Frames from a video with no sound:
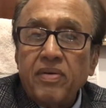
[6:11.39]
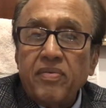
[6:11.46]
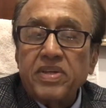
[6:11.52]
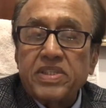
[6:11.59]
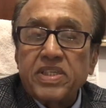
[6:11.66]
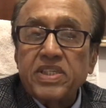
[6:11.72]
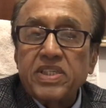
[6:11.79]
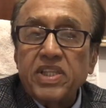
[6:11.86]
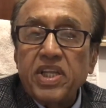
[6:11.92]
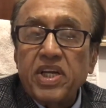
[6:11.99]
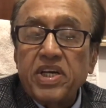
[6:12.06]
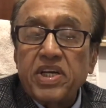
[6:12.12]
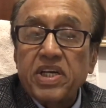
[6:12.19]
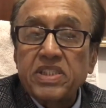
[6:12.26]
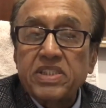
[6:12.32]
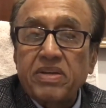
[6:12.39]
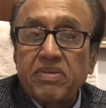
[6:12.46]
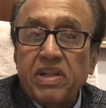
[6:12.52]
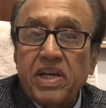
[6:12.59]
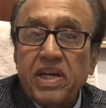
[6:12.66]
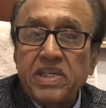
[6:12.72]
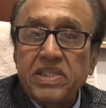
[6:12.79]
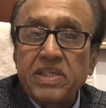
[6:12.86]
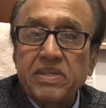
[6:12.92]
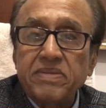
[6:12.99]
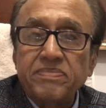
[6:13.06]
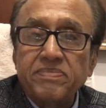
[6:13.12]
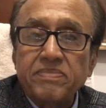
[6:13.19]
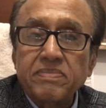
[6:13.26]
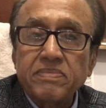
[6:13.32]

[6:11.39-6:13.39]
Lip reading: which is in the interest of the nation?